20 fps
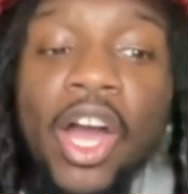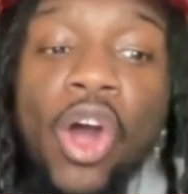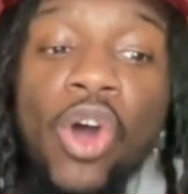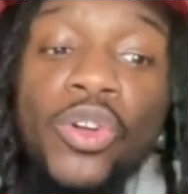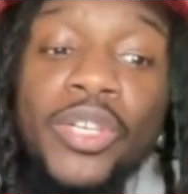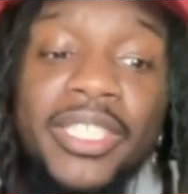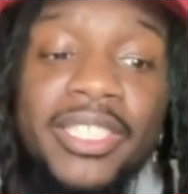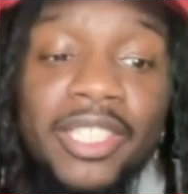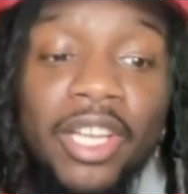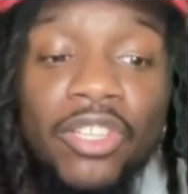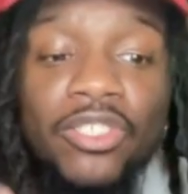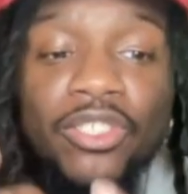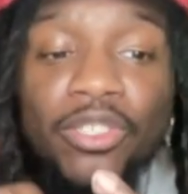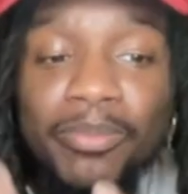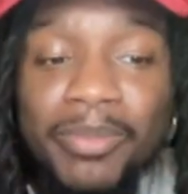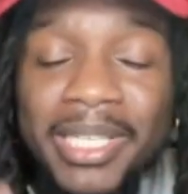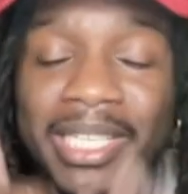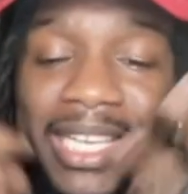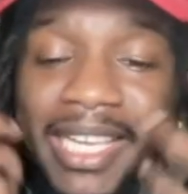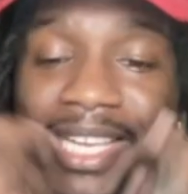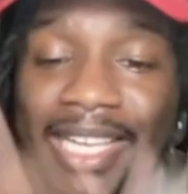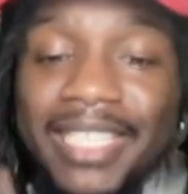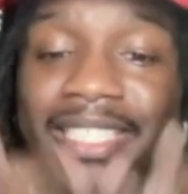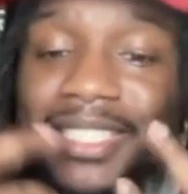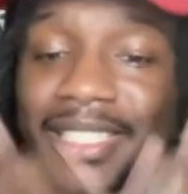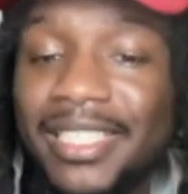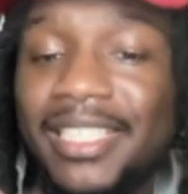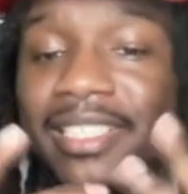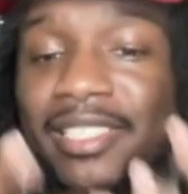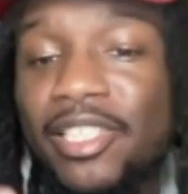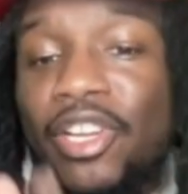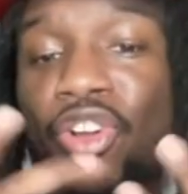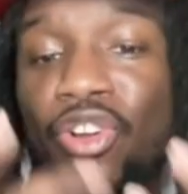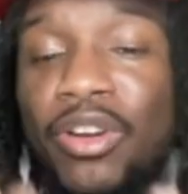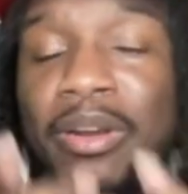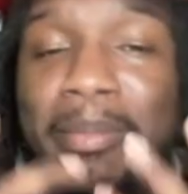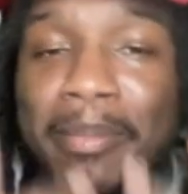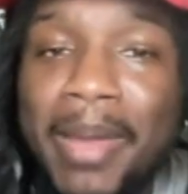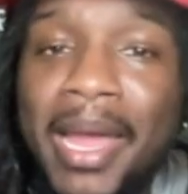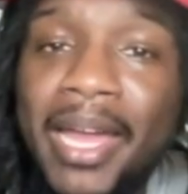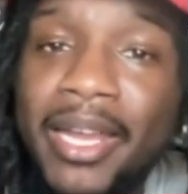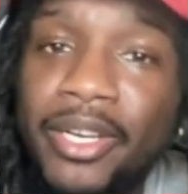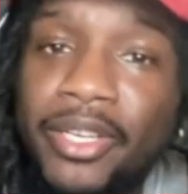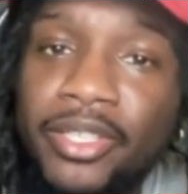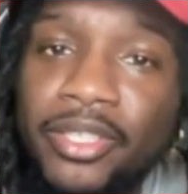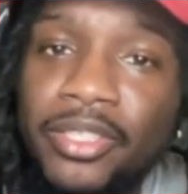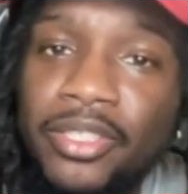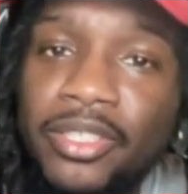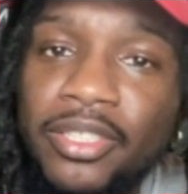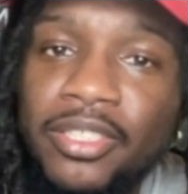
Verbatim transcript: Oh, this also means hit sticks are gonna matter.